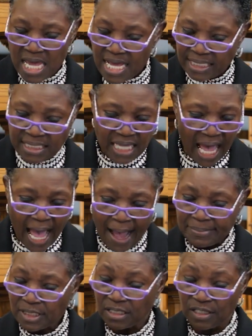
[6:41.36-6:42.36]
It's
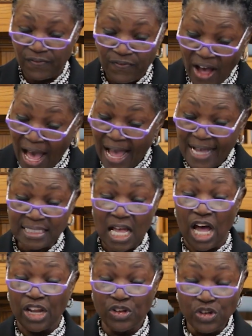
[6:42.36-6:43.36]
time to devise
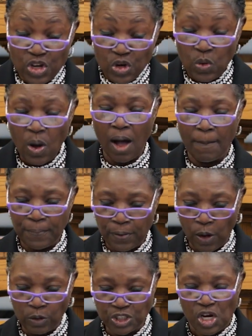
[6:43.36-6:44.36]
a new
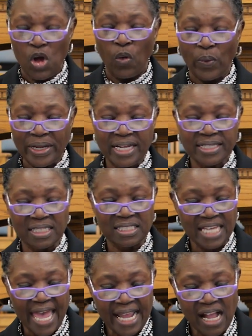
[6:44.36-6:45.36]
approach. We need to
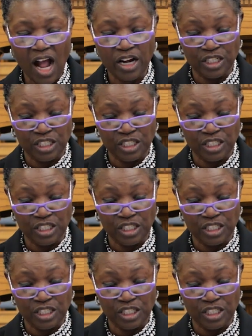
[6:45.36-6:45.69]
take our